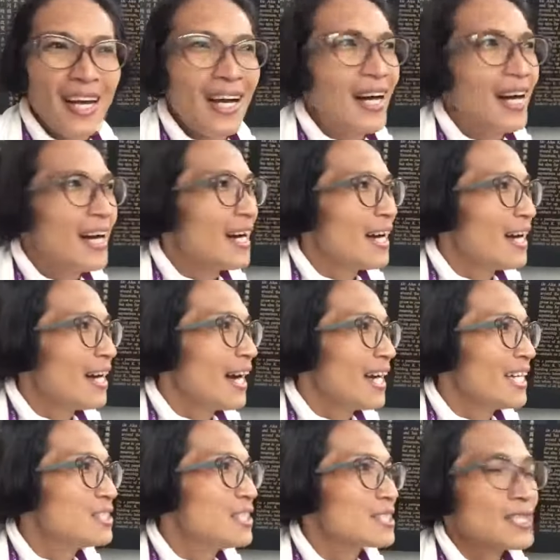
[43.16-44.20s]

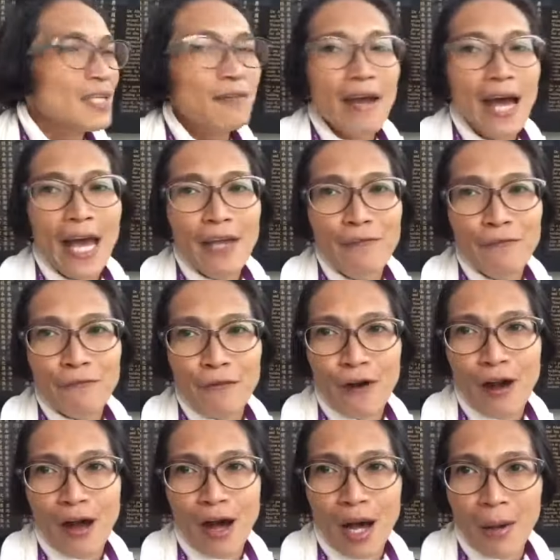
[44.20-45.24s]
I just arrived
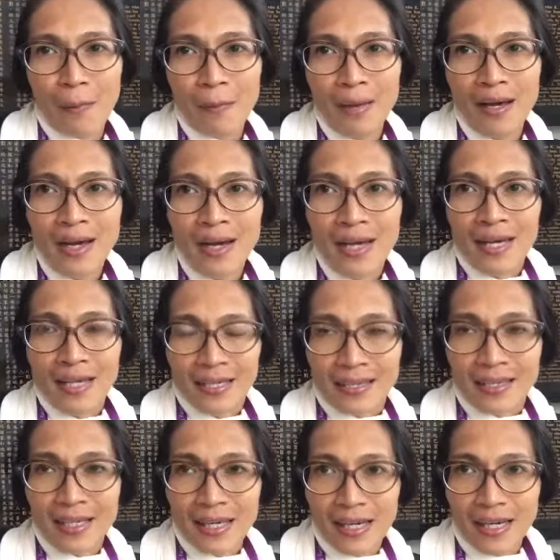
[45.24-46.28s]
from
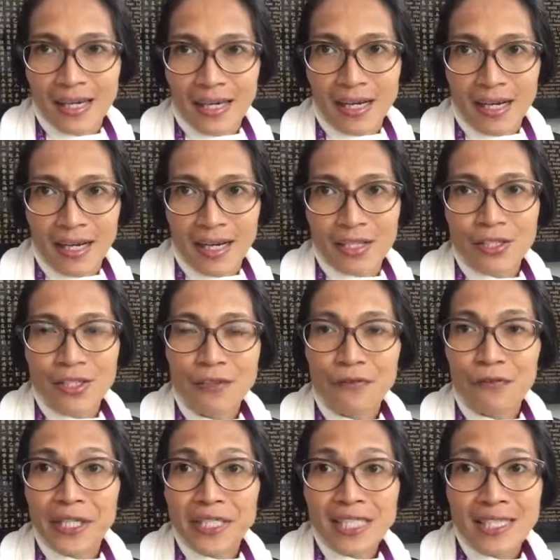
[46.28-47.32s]
the
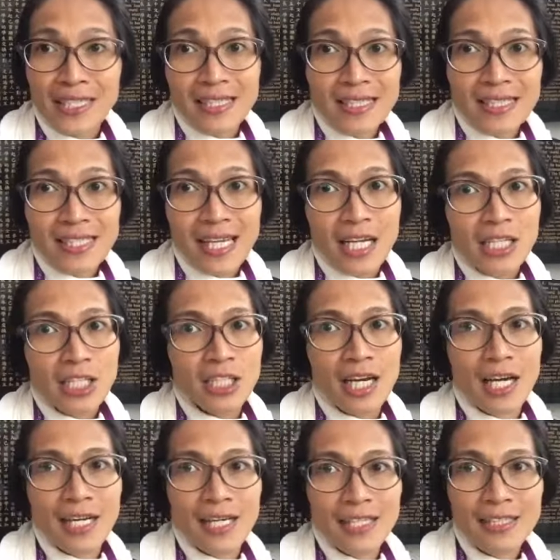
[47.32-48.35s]
university
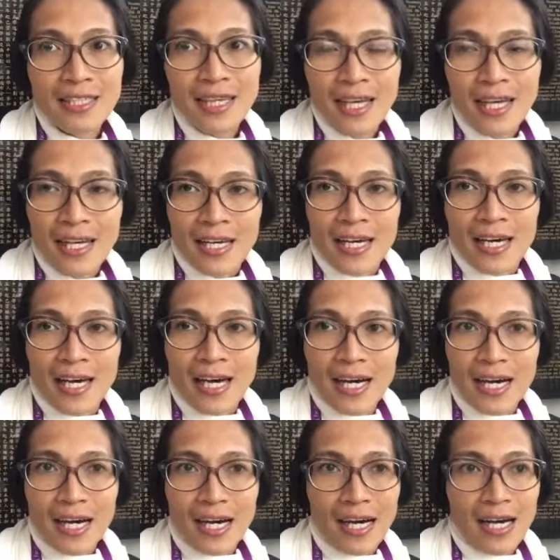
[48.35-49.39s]
station.
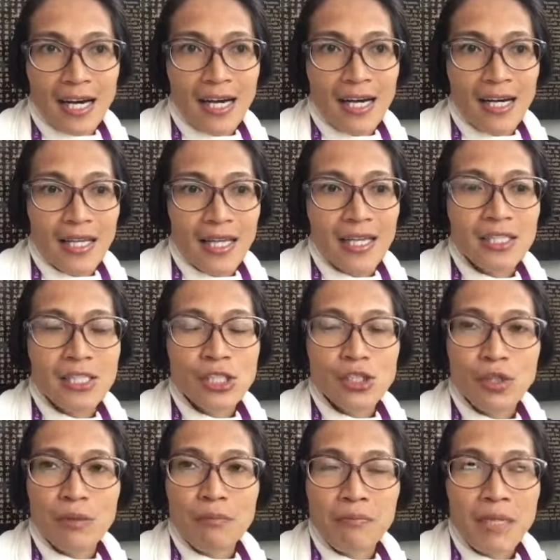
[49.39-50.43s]
It
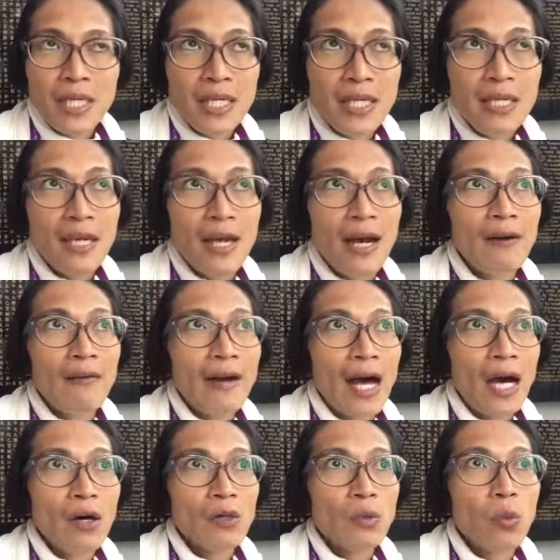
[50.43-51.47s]
took me
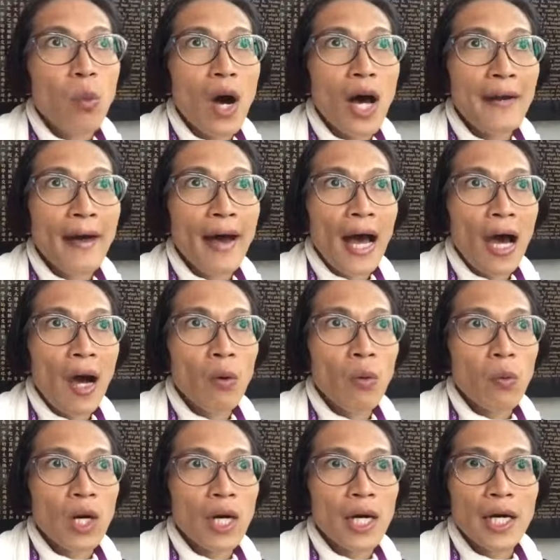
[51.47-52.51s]
around 1
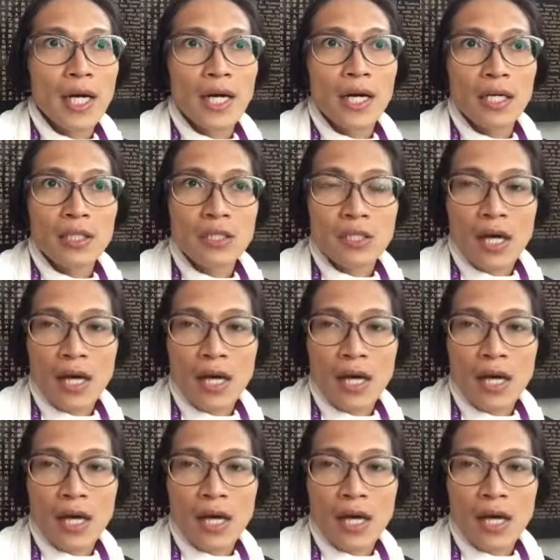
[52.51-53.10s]
hour